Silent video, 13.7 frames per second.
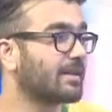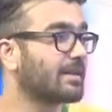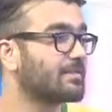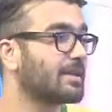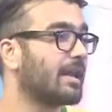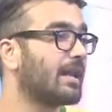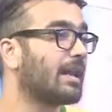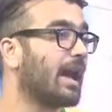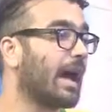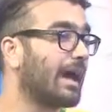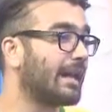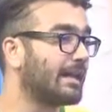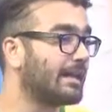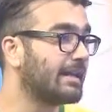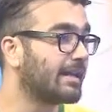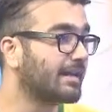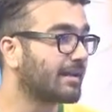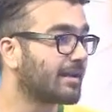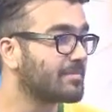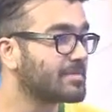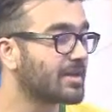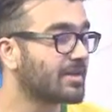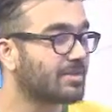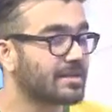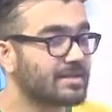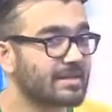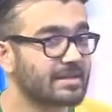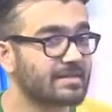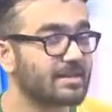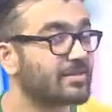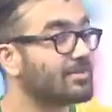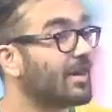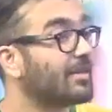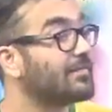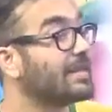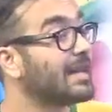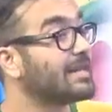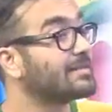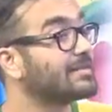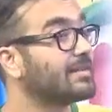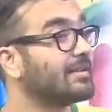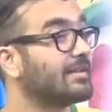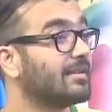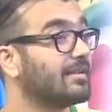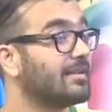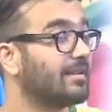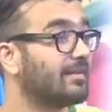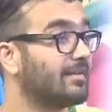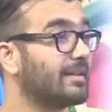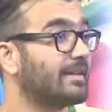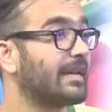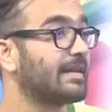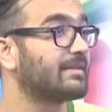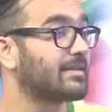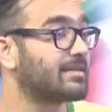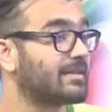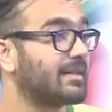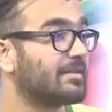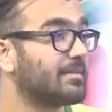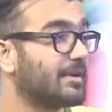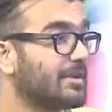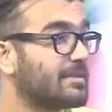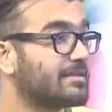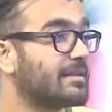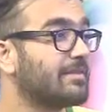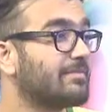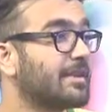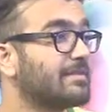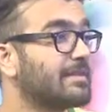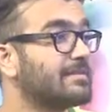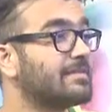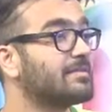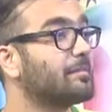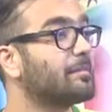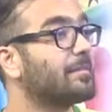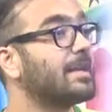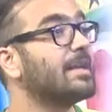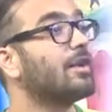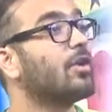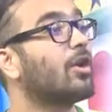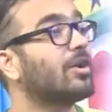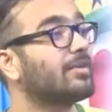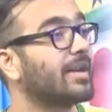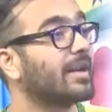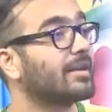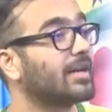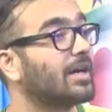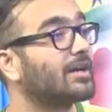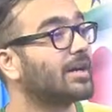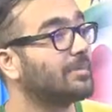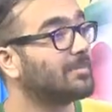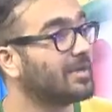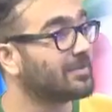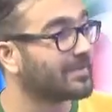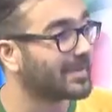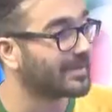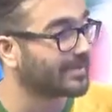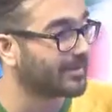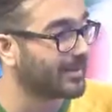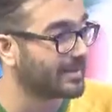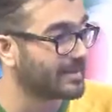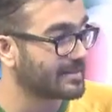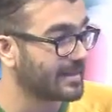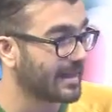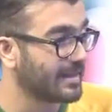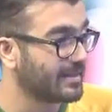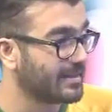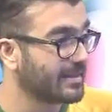clubs, Al Ahly, and comes out and says that Xavi has, well, that's a statement in itself, and he says he's a pre-contract agreement with the side.